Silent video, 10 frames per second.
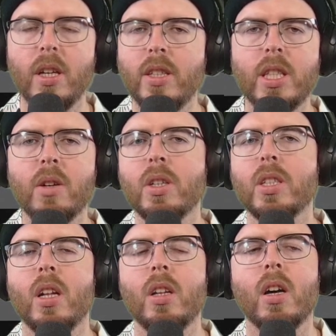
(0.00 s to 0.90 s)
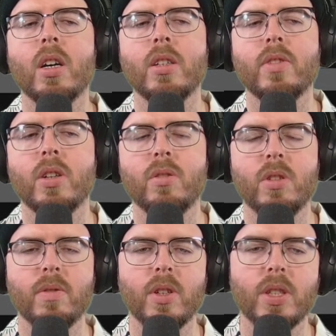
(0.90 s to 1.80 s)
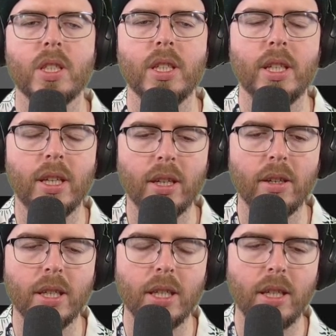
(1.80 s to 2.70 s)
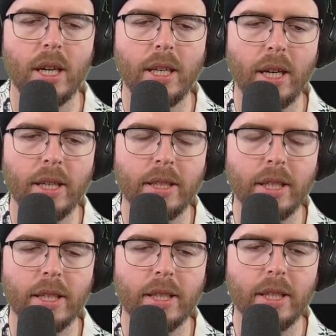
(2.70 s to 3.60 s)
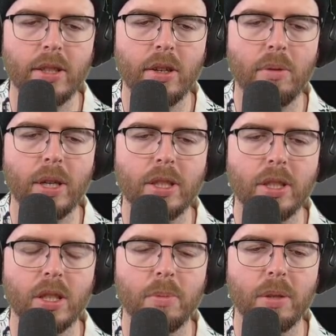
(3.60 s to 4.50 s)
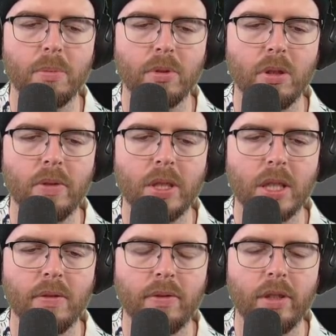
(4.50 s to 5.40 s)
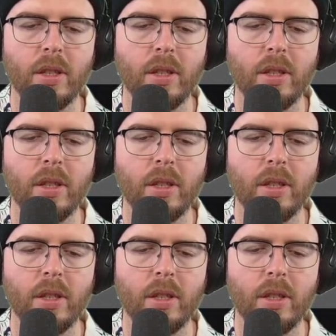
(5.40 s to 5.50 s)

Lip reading: There is a lot of tonal diversity here, and I think that the only way this could have been improved is if